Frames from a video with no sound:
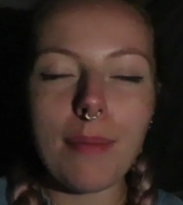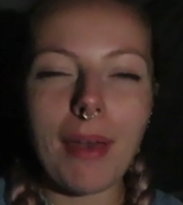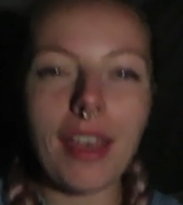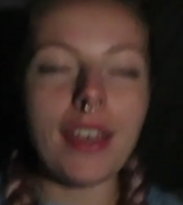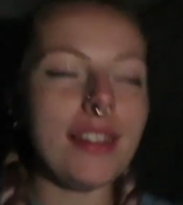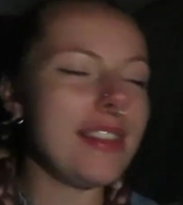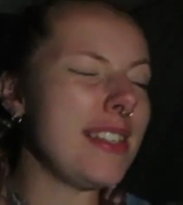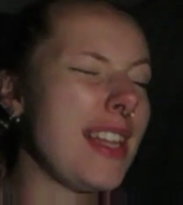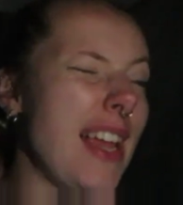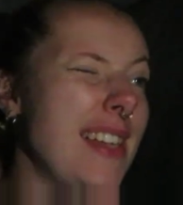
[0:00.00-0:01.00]
back in the
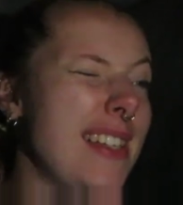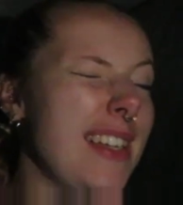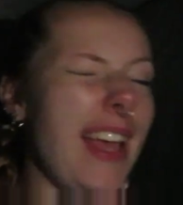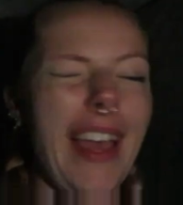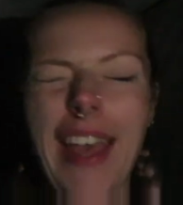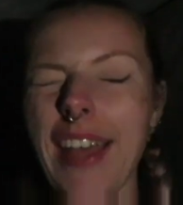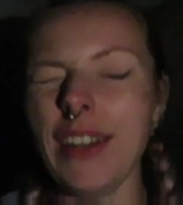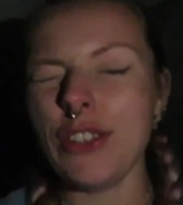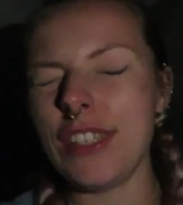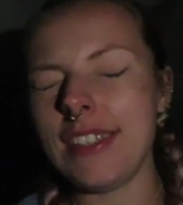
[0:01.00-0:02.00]
tent. I
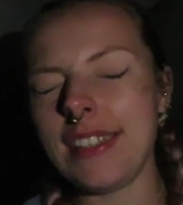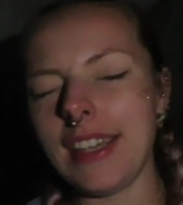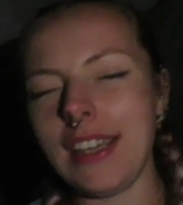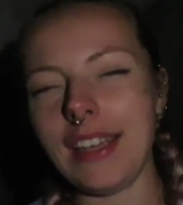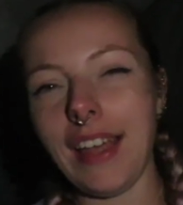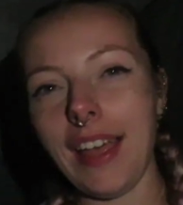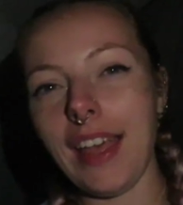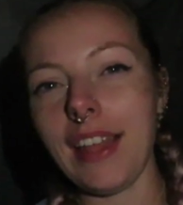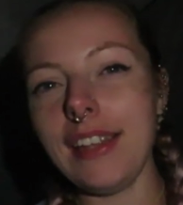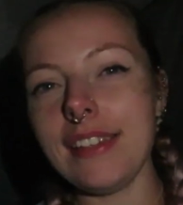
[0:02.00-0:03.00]
can't see.
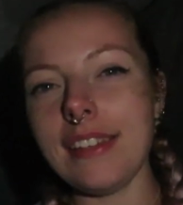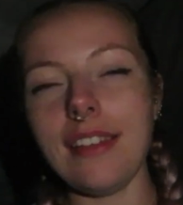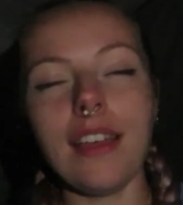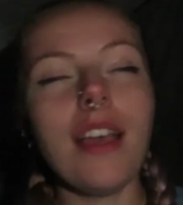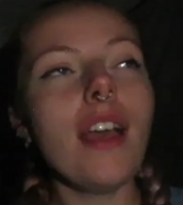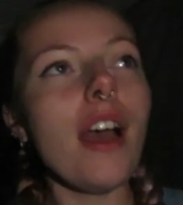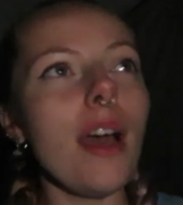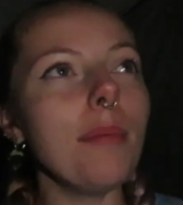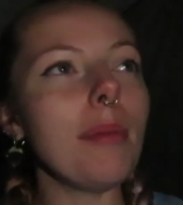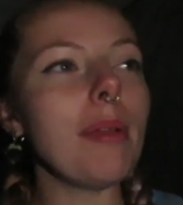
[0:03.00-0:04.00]

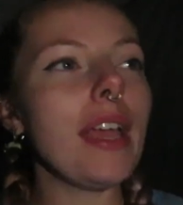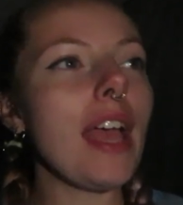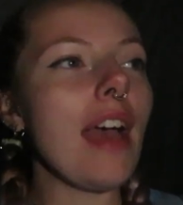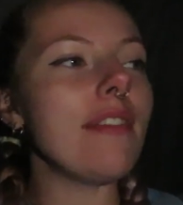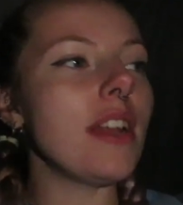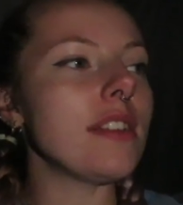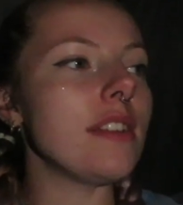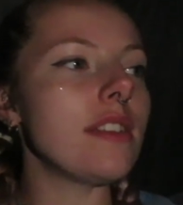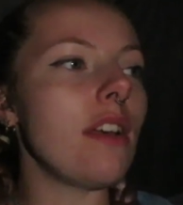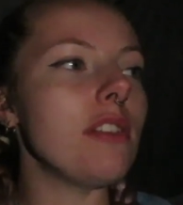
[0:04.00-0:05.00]
They're playing
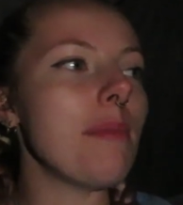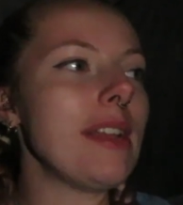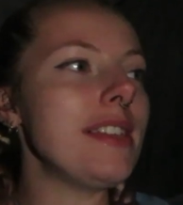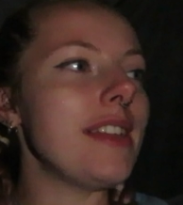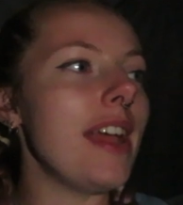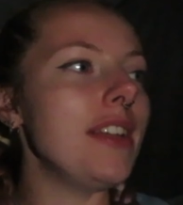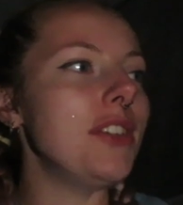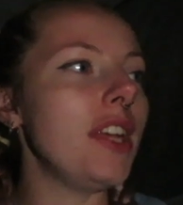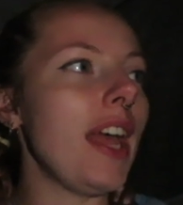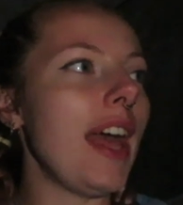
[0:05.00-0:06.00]
Evanescence on the main
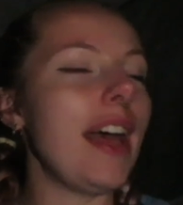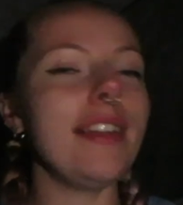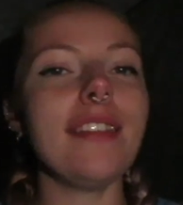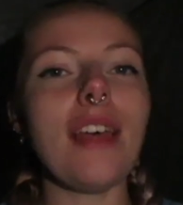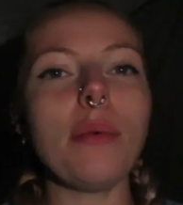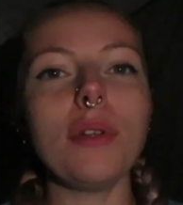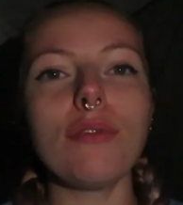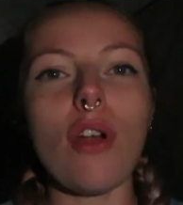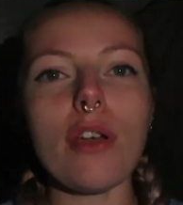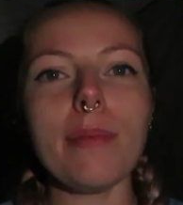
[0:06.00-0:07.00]
stage and that will
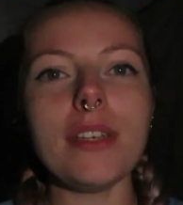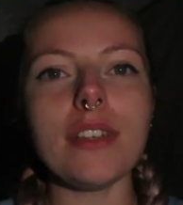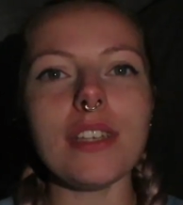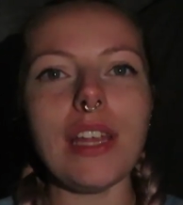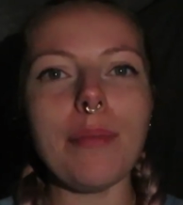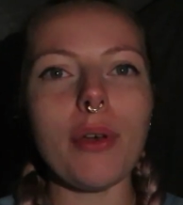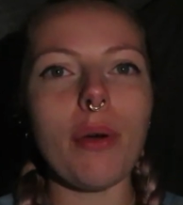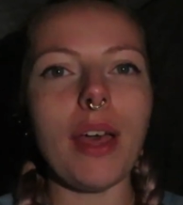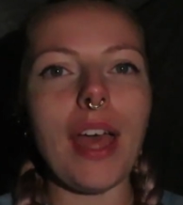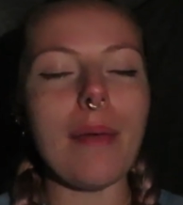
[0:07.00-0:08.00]
rock me to sleep
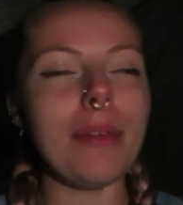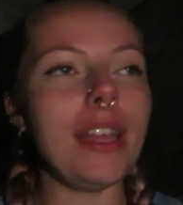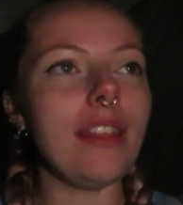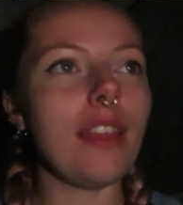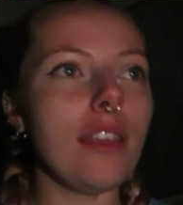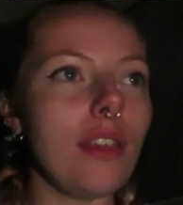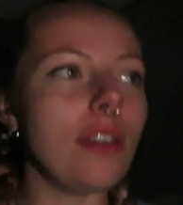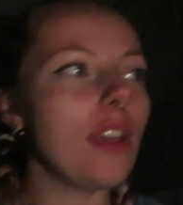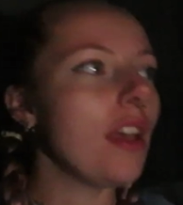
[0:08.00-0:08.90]
quite happily, thank you.